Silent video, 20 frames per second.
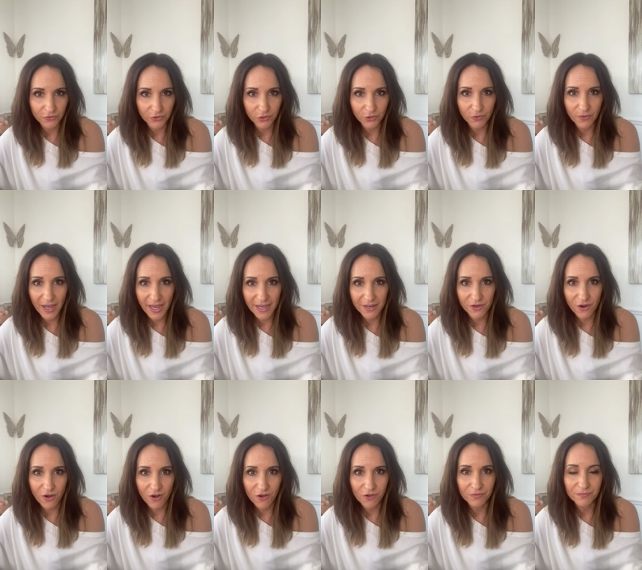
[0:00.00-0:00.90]
you at
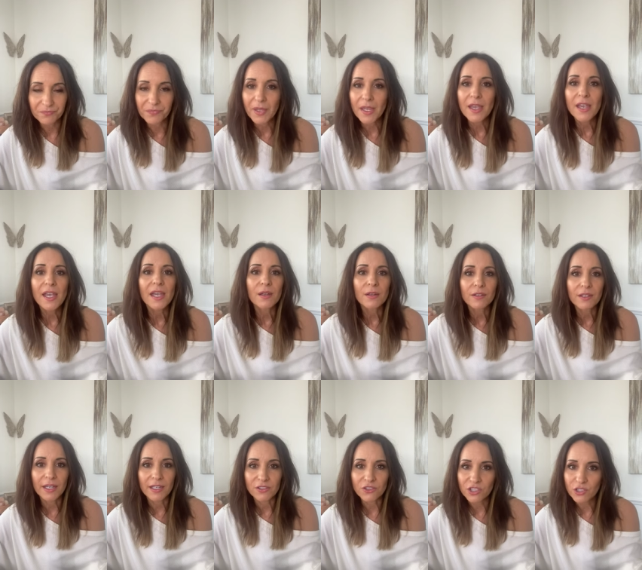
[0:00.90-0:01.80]
all.
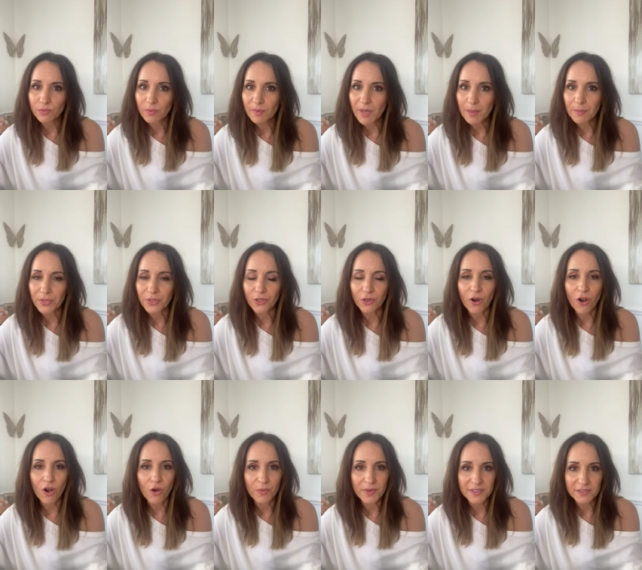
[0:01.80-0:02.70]
And just remember, you're
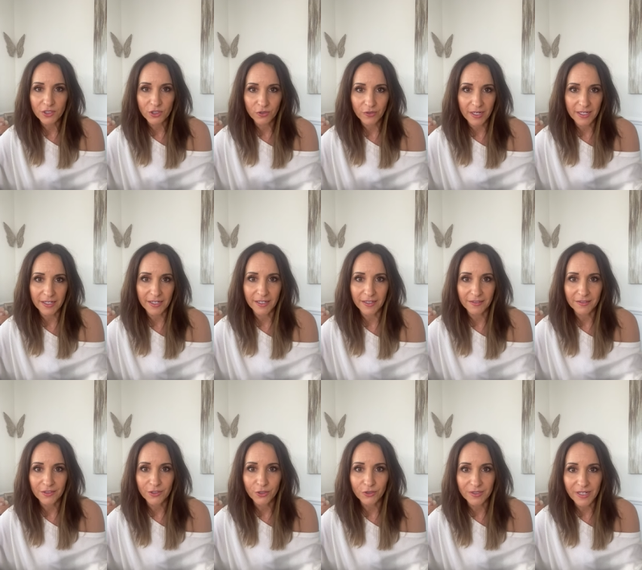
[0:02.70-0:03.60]
always
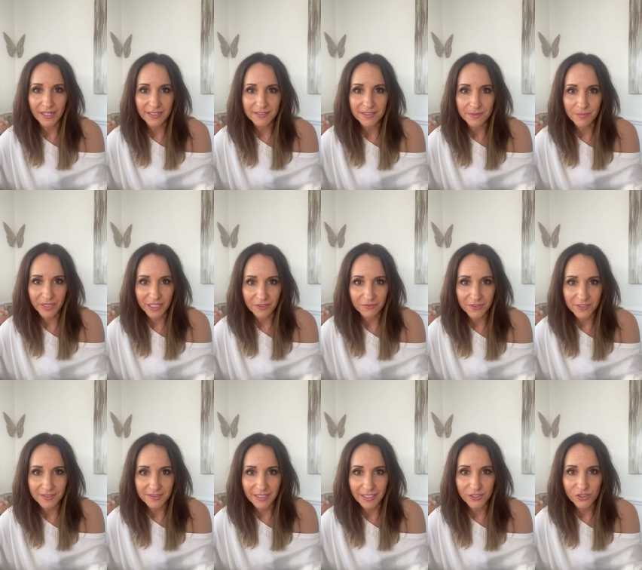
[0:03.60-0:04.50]
creating your next
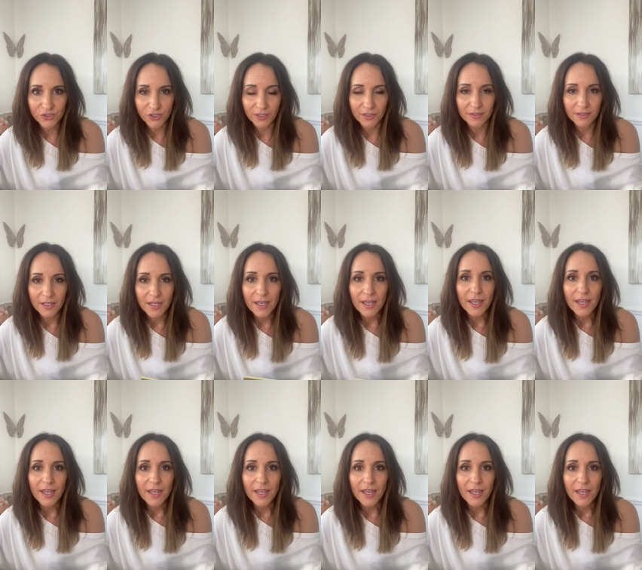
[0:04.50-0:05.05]
manifestation.